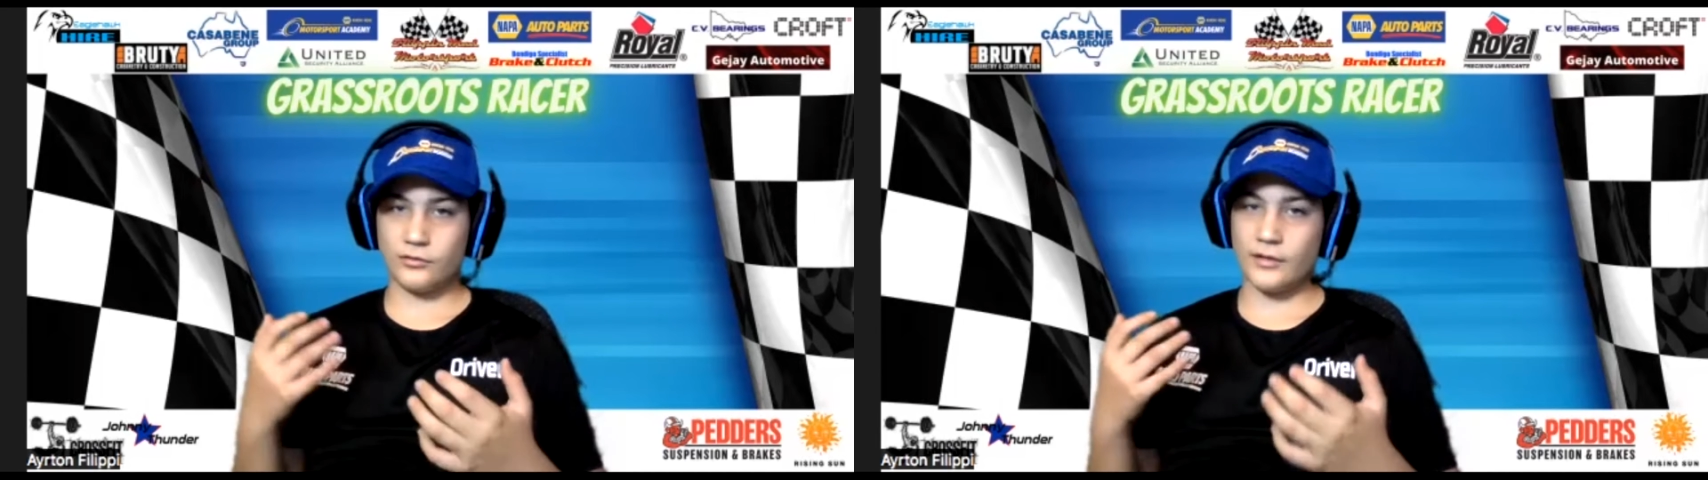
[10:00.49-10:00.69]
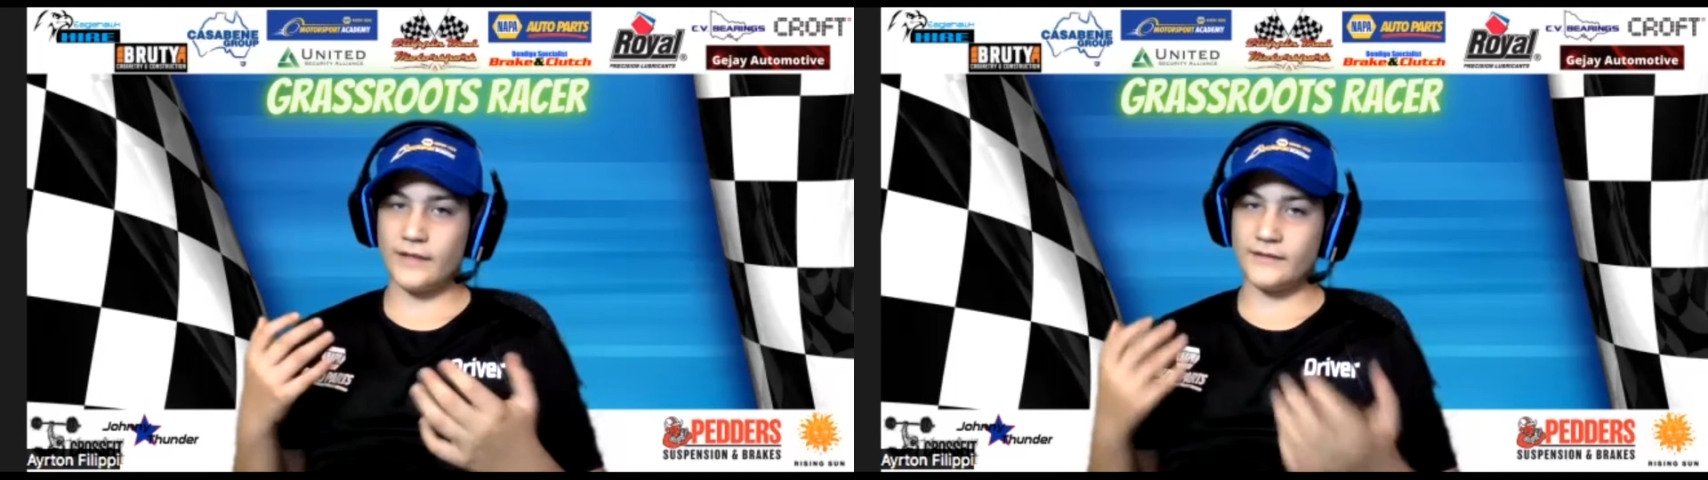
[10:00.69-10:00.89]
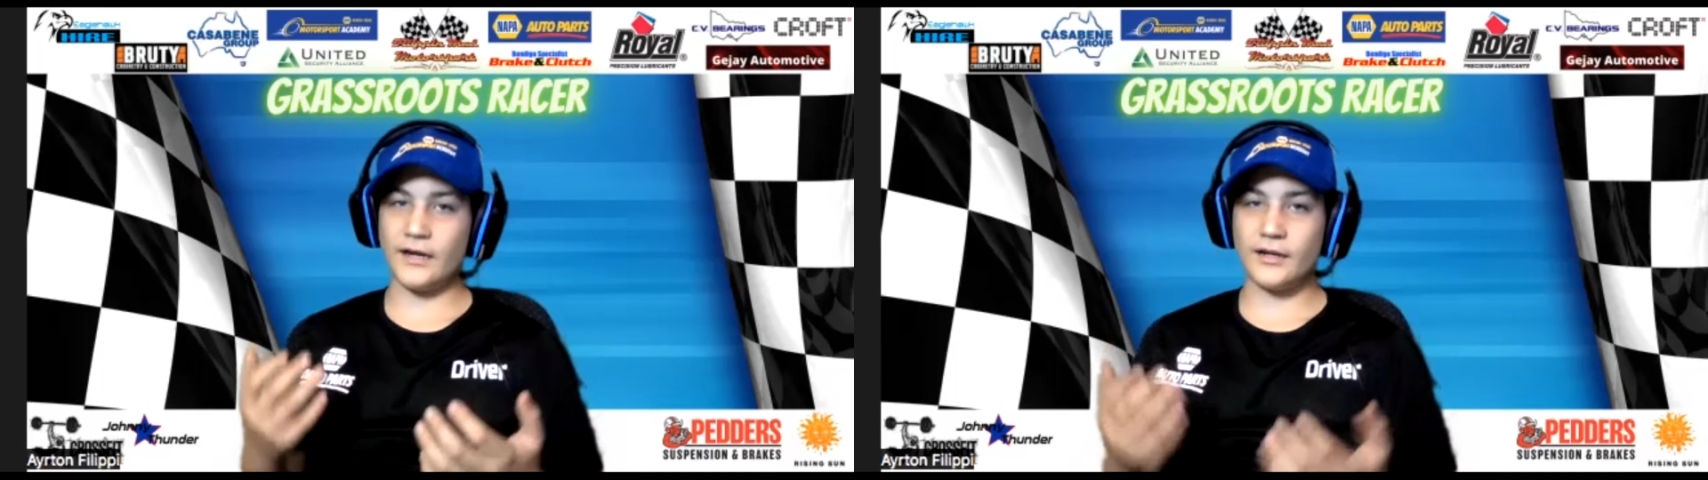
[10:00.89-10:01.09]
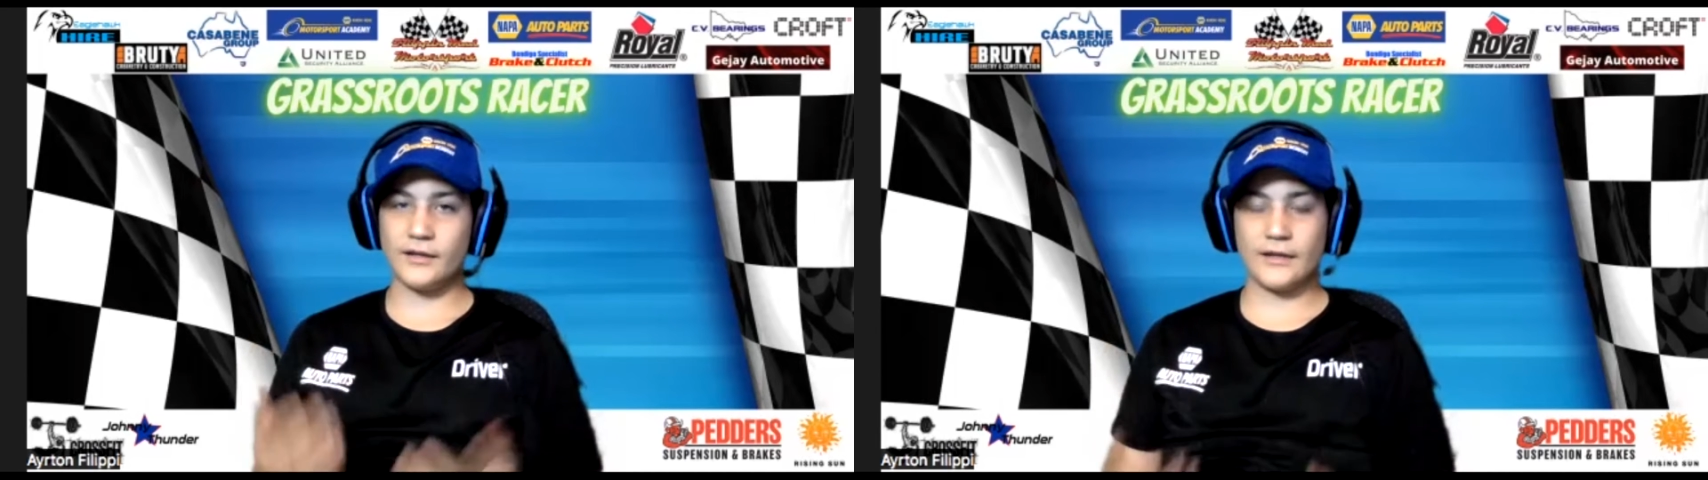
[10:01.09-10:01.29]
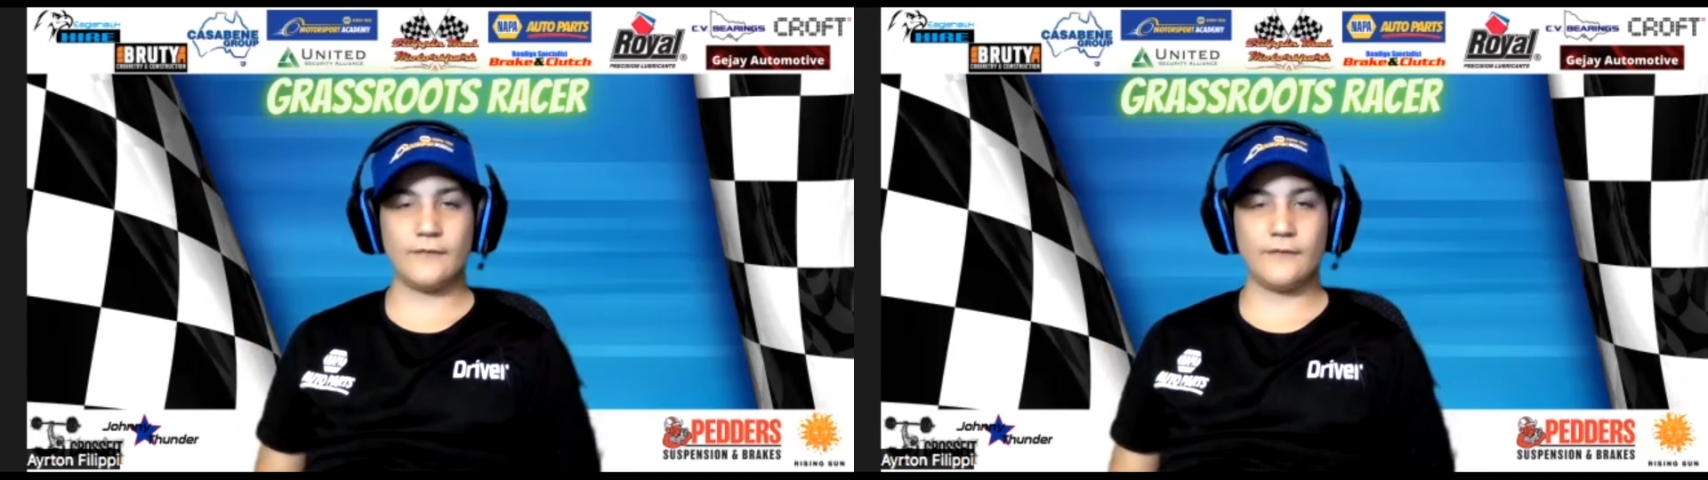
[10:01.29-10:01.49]
and data
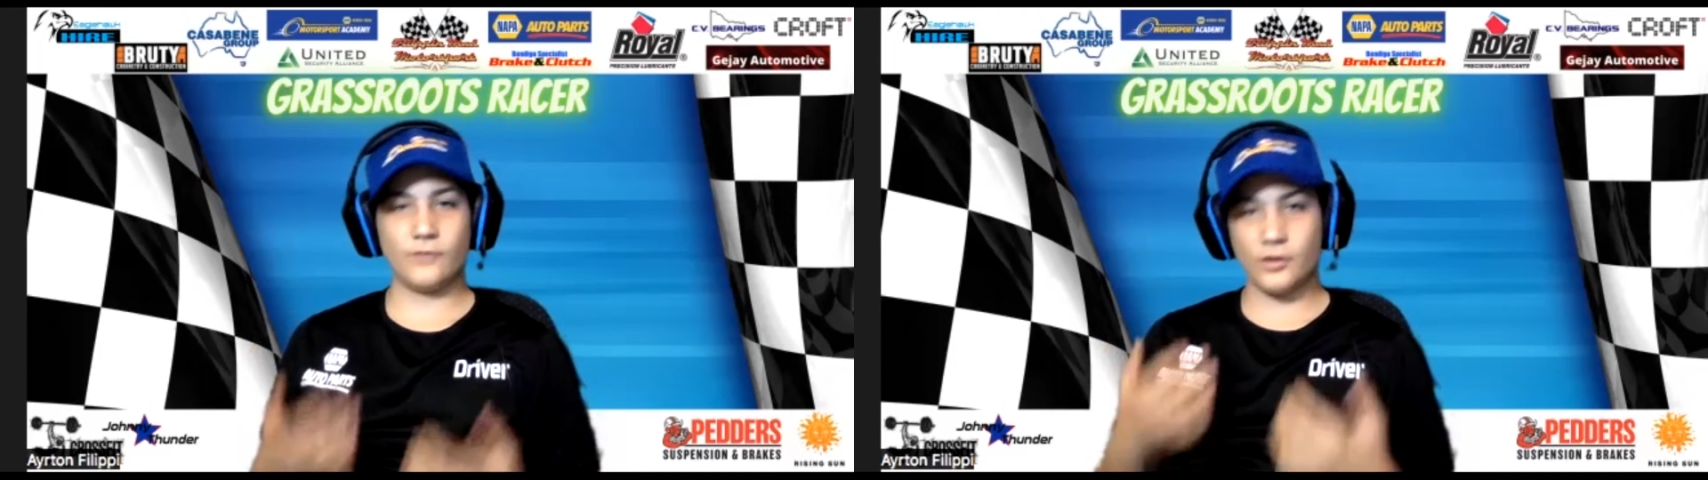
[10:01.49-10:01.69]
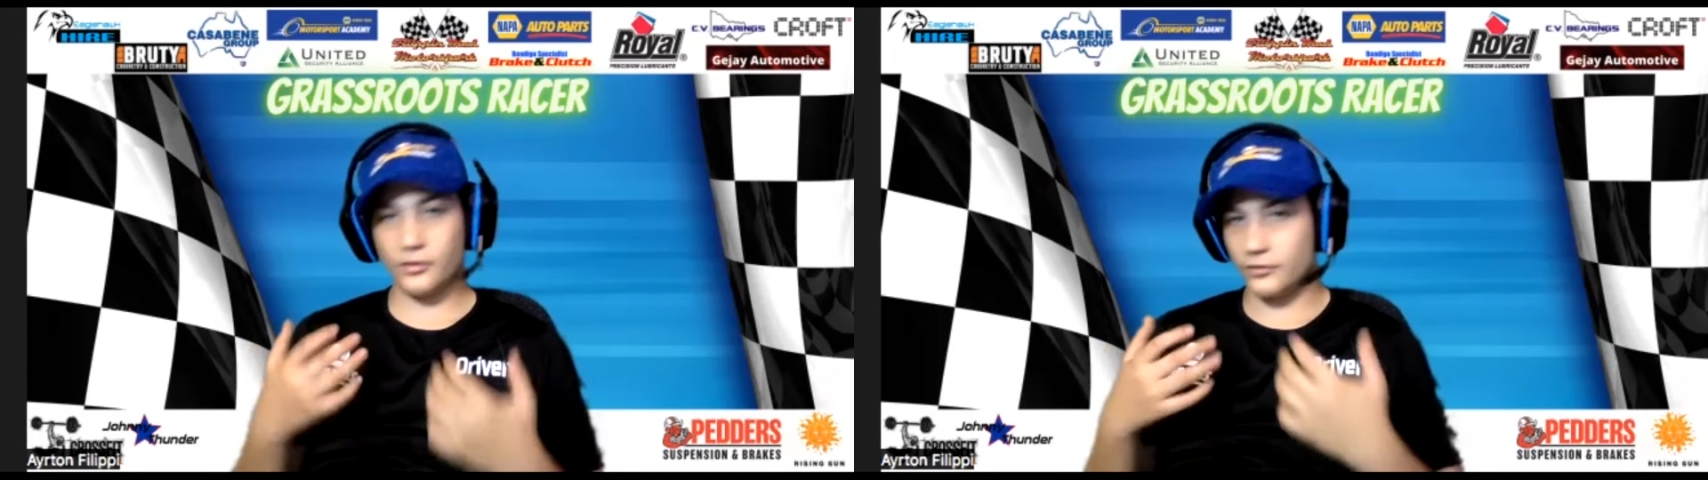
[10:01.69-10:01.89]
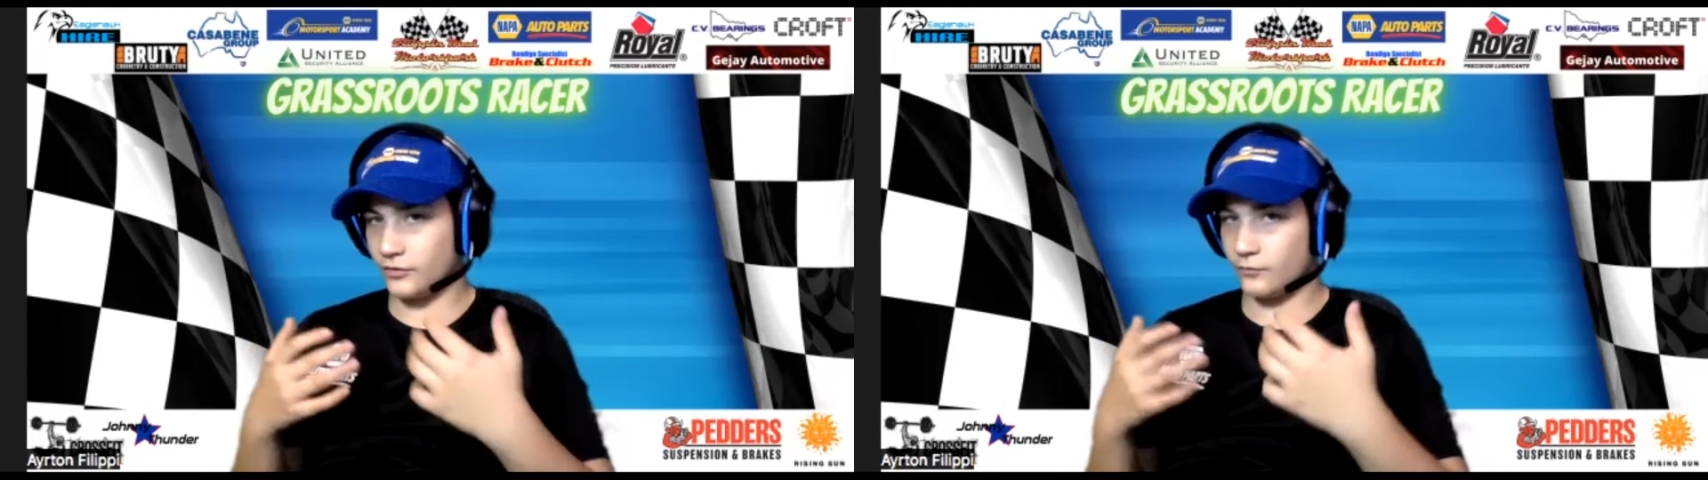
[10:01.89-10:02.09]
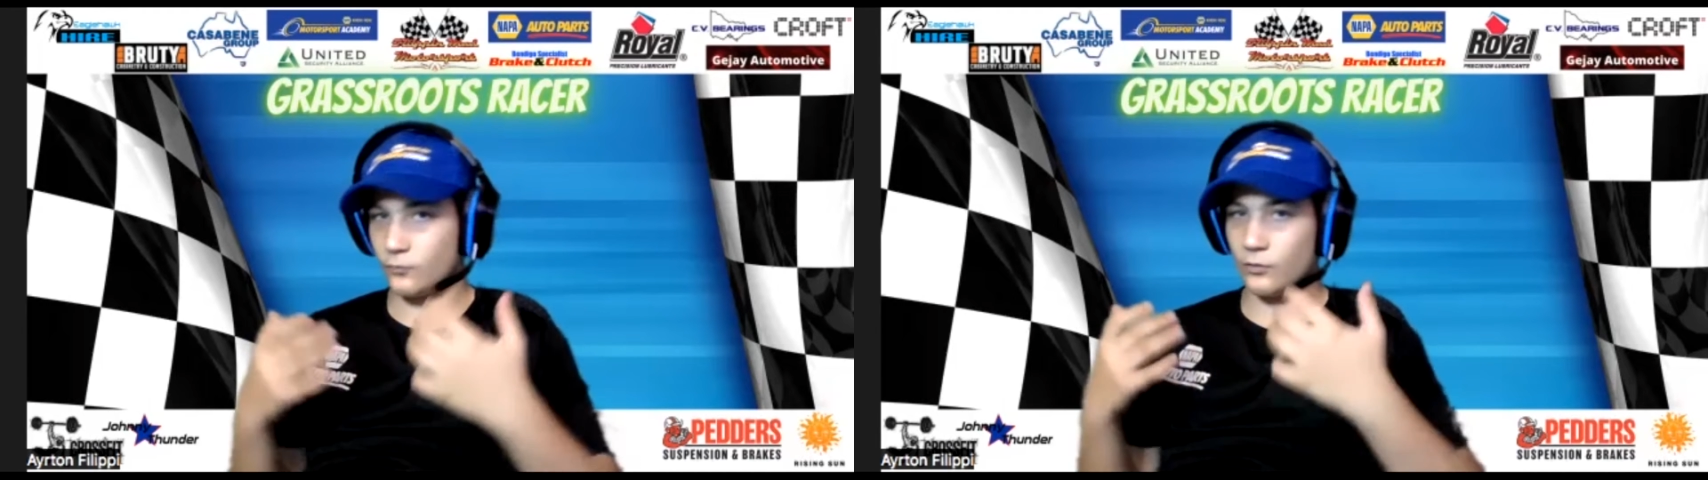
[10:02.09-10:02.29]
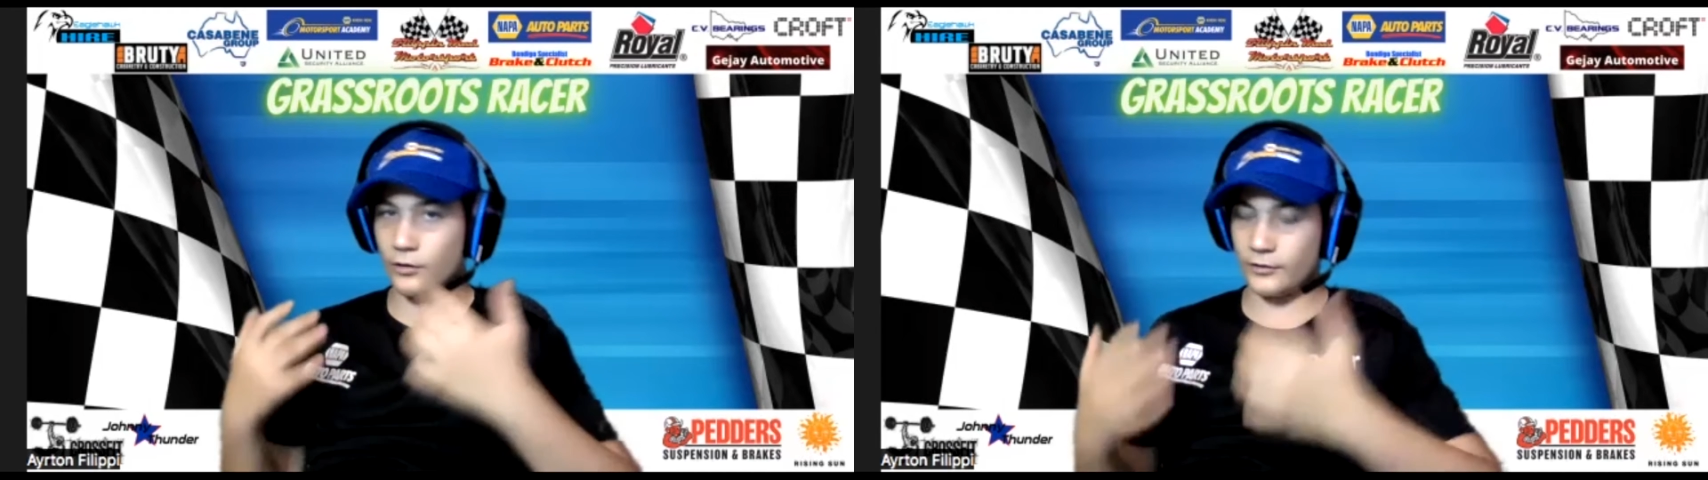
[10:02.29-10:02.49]
that you've learnt
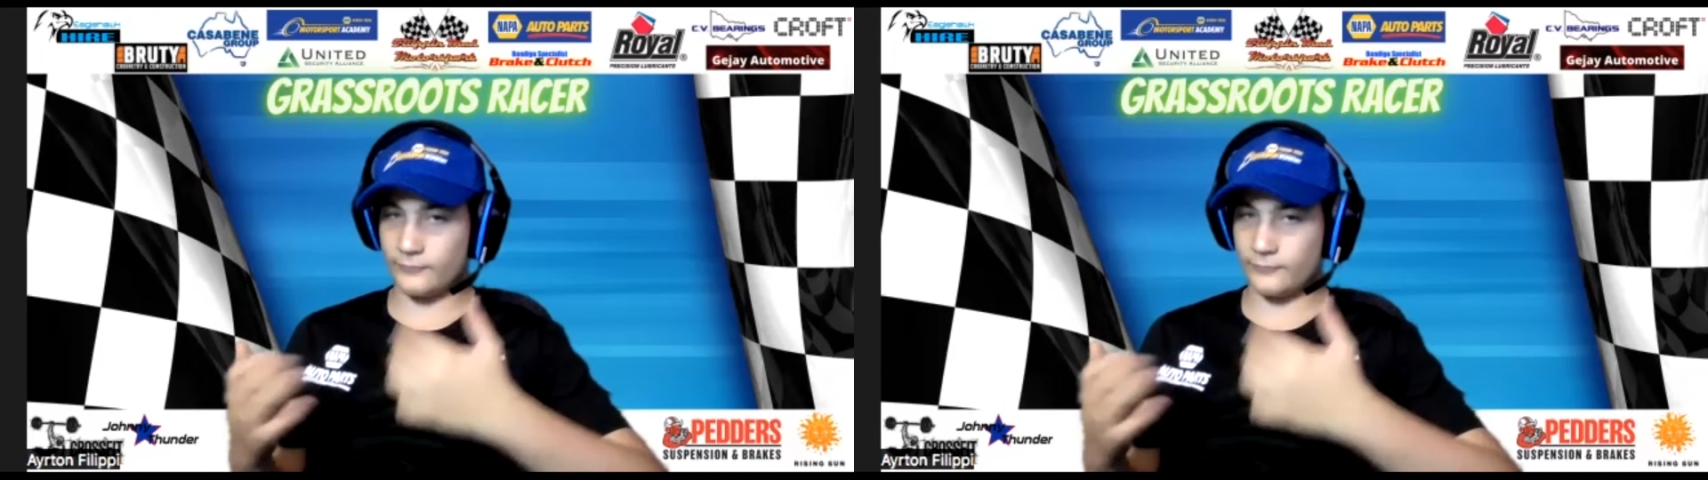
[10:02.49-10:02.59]
while you're